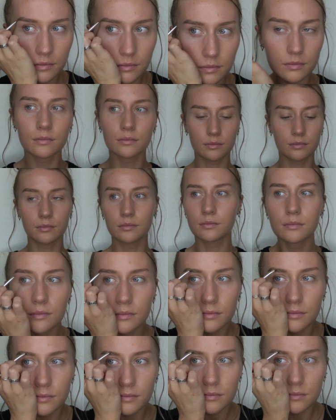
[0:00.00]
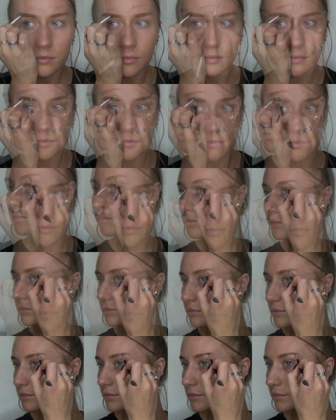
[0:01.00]

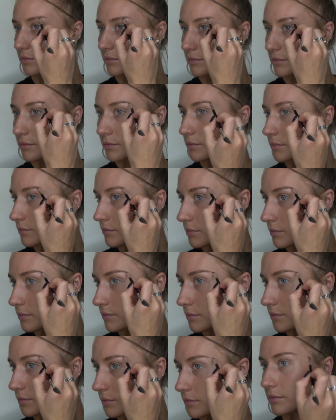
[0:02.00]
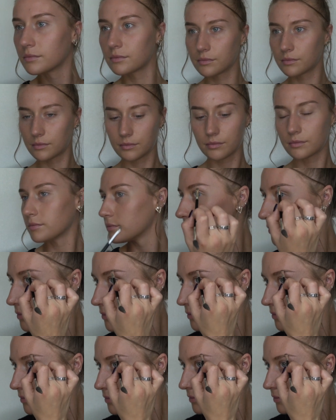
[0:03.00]

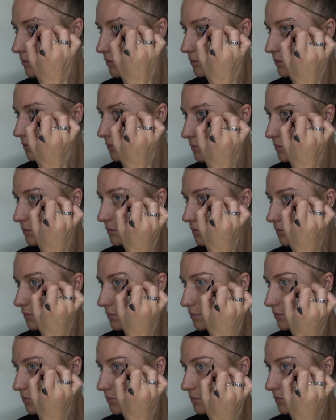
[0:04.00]
Nothing is said.